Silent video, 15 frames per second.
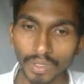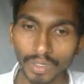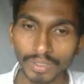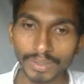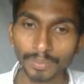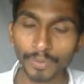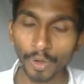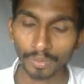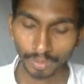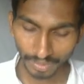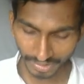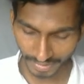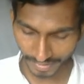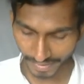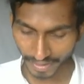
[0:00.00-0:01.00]
The problem is
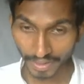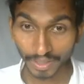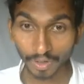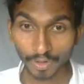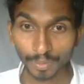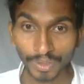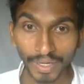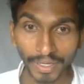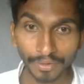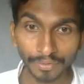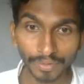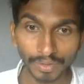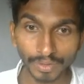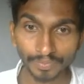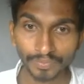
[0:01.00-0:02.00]
that I cannot be live
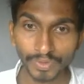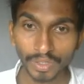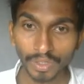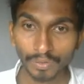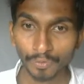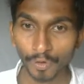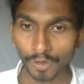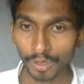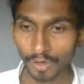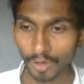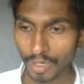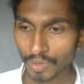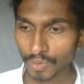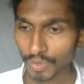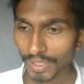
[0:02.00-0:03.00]
for a
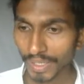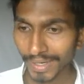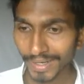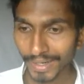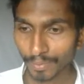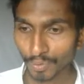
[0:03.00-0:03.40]
long today. I have